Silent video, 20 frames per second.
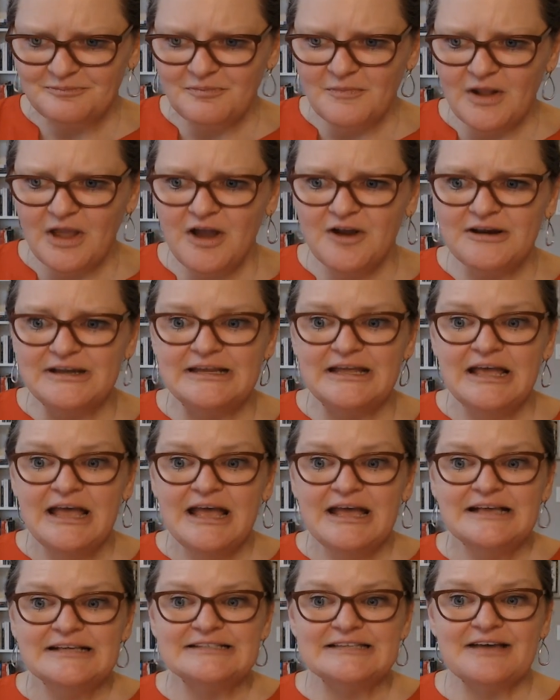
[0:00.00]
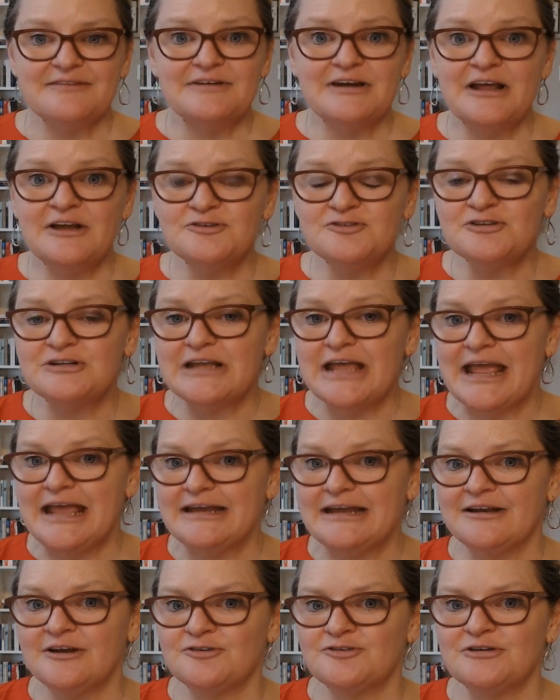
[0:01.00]
All right, 700 to
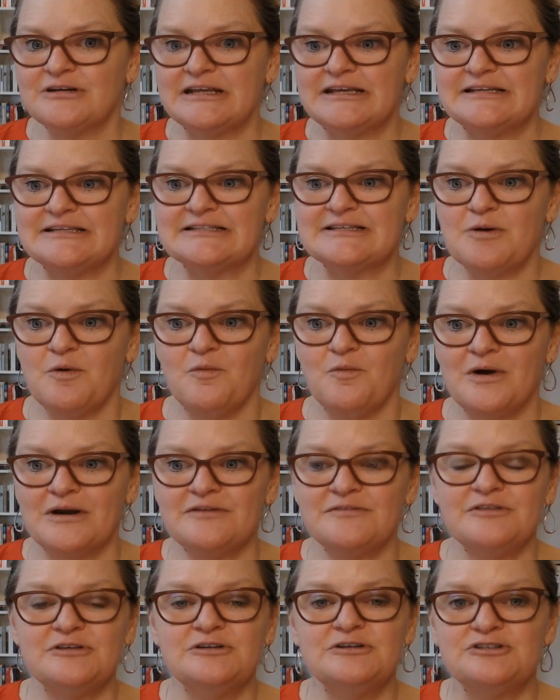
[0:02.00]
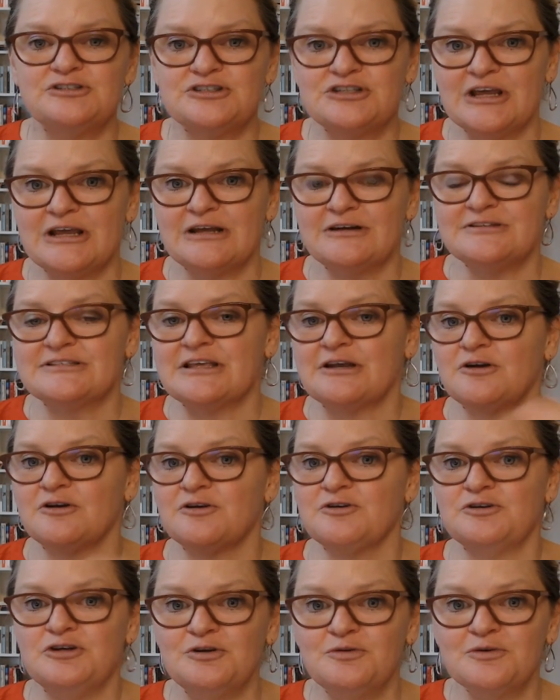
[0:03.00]
800 is one of the channels that are
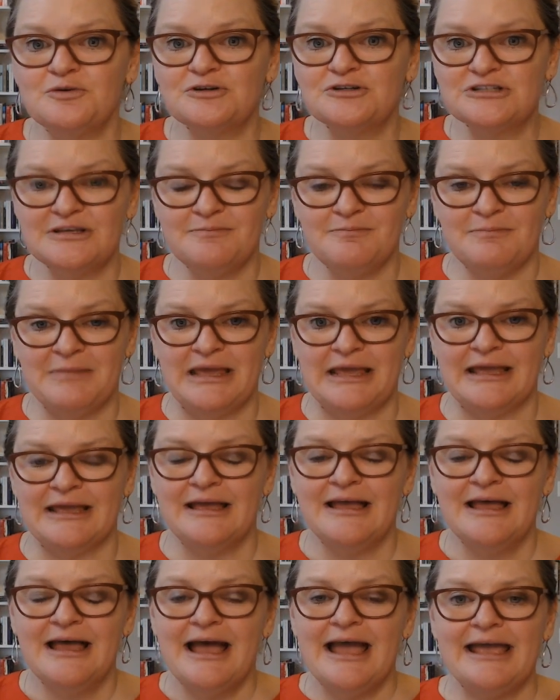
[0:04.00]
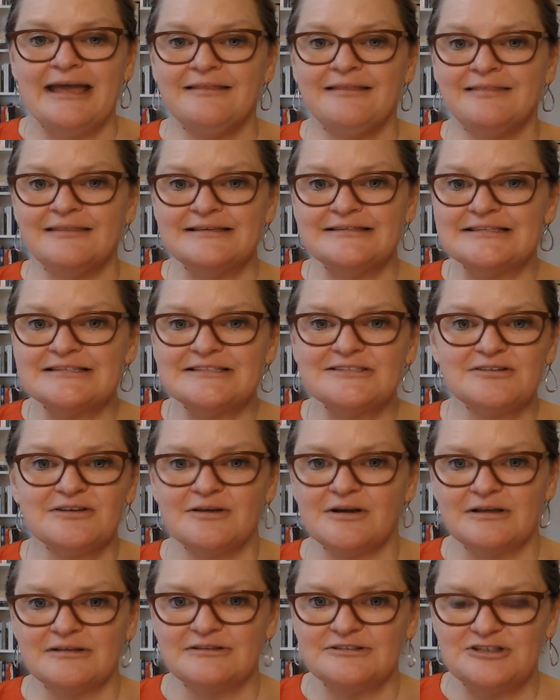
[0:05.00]
newer to me, and this
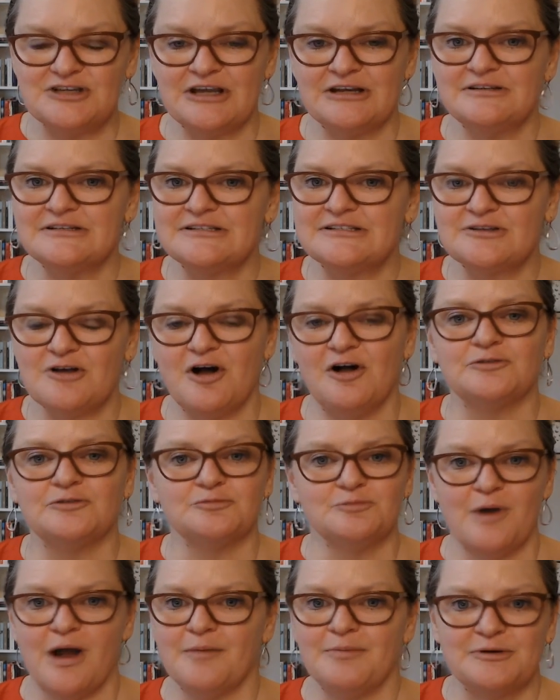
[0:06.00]
channel is called Robin